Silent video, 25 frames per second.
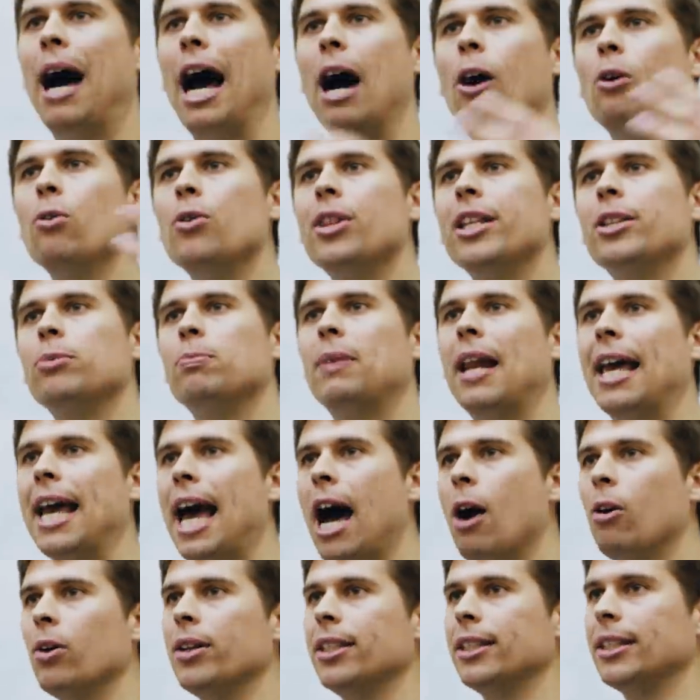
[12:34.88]
But how will this play
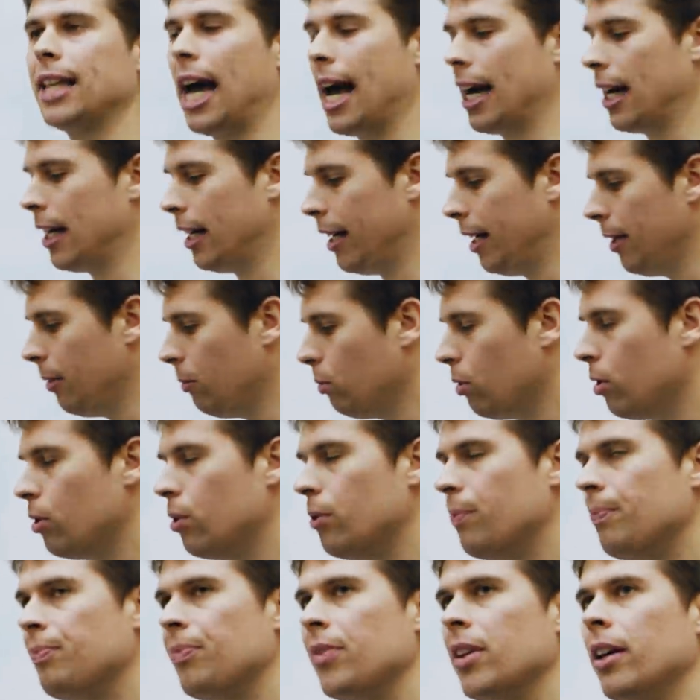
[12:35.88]
out exactly?
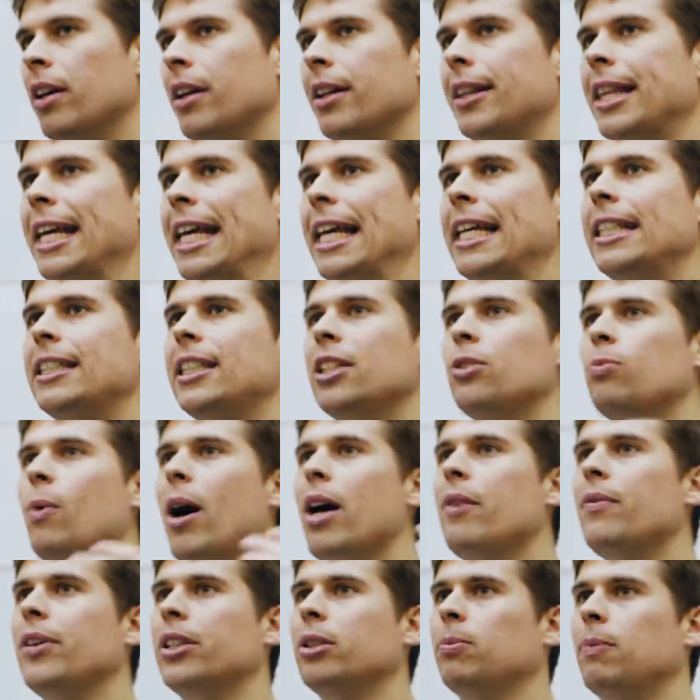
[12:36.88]
Well, the easiest
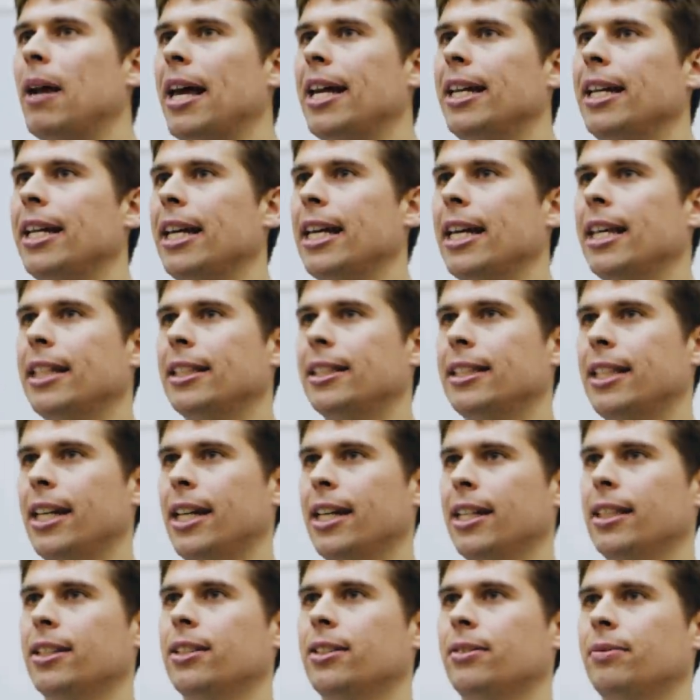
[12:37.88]
way of explaining it is
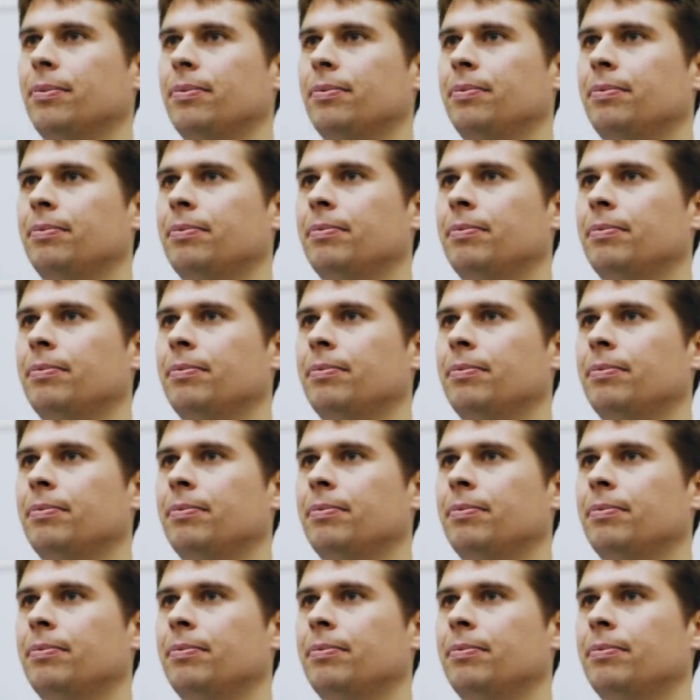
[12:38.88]
this.